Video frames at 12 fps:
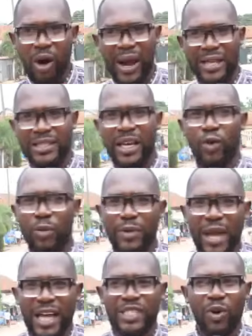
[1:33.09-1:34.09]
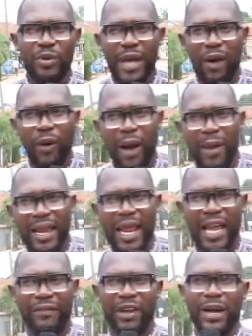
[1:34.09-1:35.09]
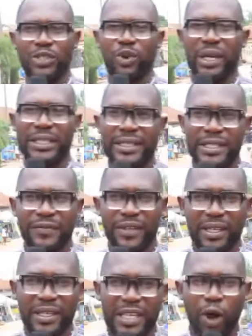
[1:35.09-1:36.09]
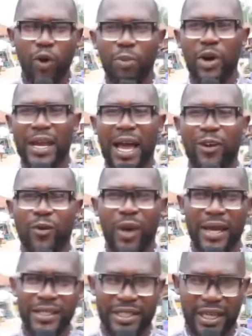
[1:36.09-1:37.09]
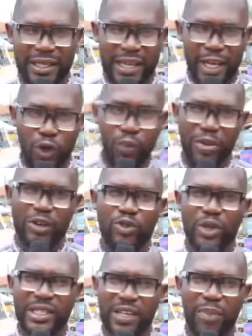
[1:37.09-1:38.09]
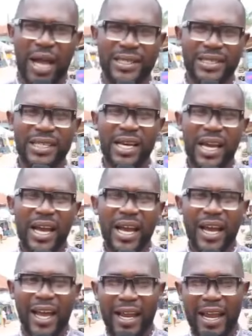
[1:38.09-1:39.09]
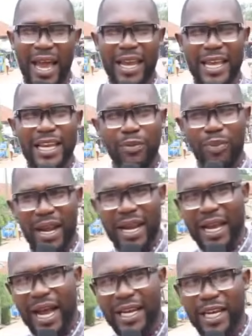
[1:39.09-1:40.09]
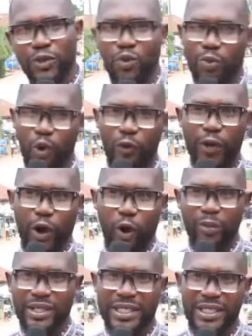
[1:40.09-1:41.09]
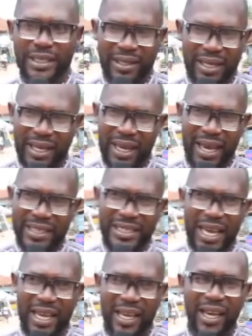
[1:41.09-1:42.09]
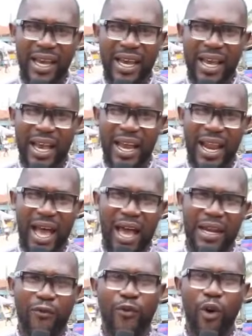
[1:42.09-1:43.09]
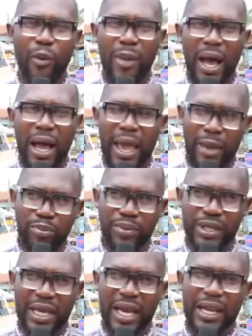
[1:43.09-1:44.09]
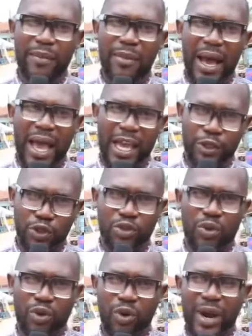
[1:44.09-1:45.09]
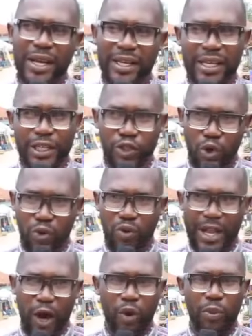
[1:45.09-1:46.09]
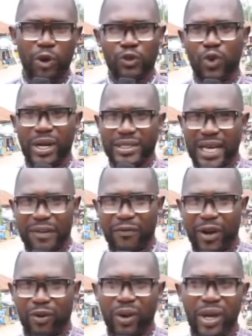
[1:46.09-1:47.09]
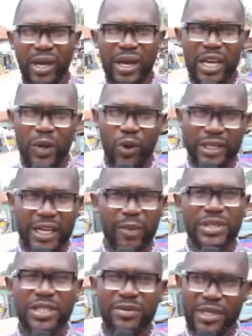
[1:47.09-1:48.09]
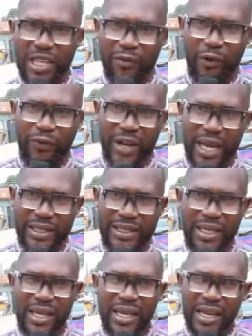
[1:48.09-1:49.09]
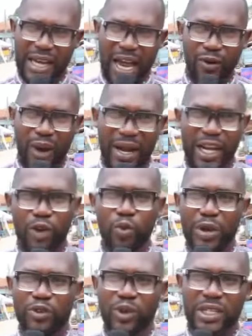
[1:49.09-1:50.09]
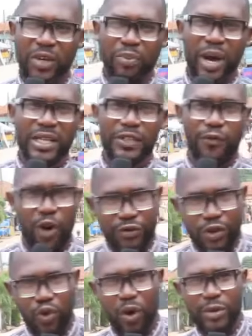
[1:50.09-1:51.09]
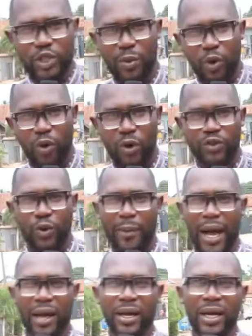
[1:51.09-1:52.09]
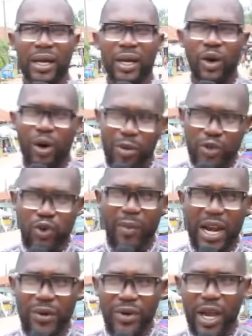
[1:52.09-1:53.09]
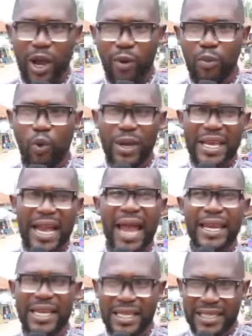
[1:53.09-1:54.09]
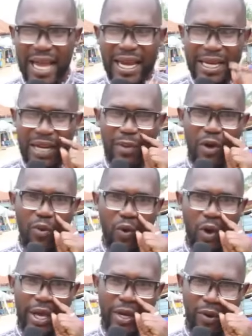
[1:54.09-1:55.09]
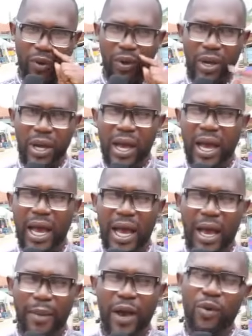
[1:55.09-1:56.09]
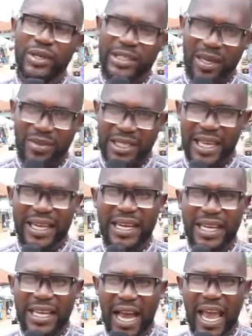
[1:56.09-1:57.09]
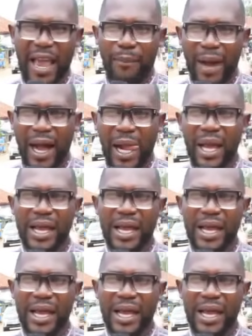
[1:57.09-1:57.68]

All right, you will be asking will be acquired by life and about Solid TV. Nyanko Ponya, the new patriotic party, and then an independent candidate will go for a competition. And Chay and the former MP Edema Ejisu already did the junk when Yakupon Tony Sadi Freno. He was the deputy minister for finance. Now, what the new patriotic party forestry commission Kokotuaba or Botuaba Nibi candidate, candidate Beno Mukuino, and 170 said in Nina Eba.